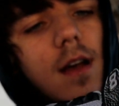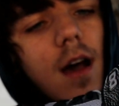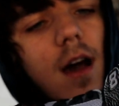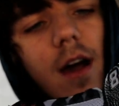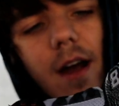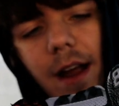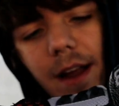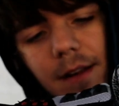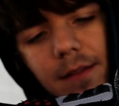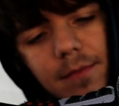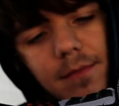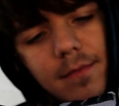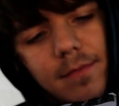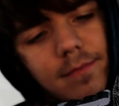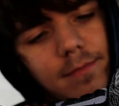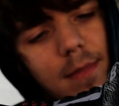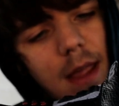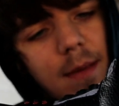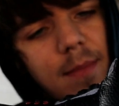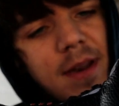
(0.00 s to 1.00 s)
All right,
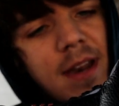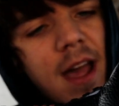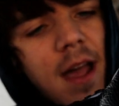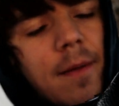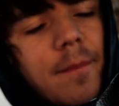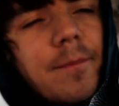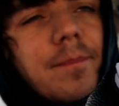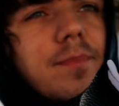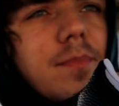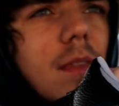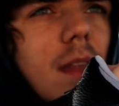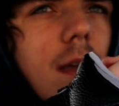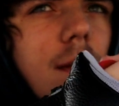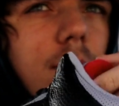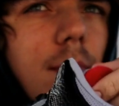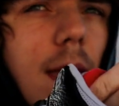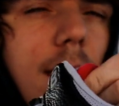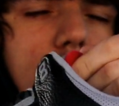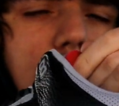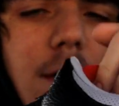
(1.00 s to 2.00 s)
maybe not.
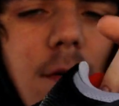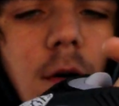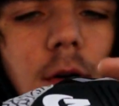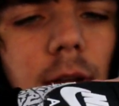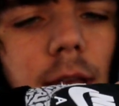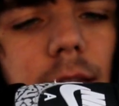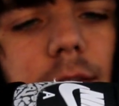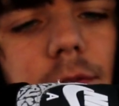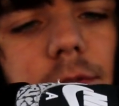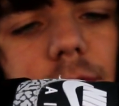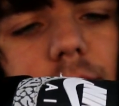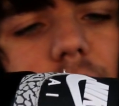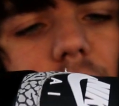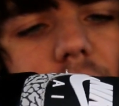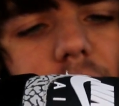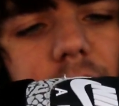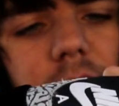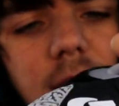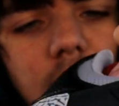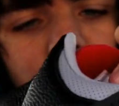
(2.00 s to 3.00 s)
Maybe I won't give
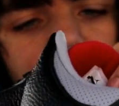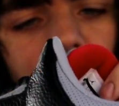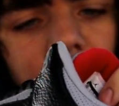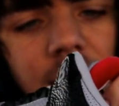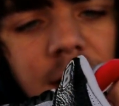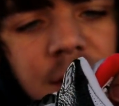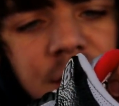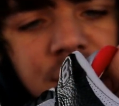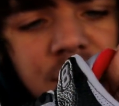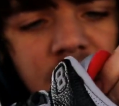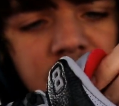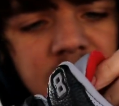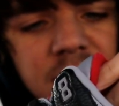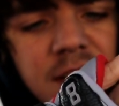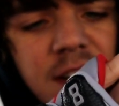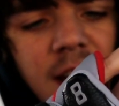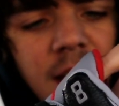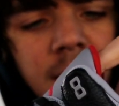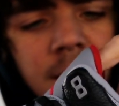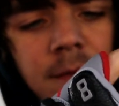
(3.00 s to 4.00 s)
Nike the credit
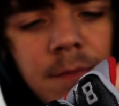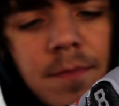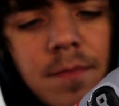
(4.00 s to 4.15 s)
just yet.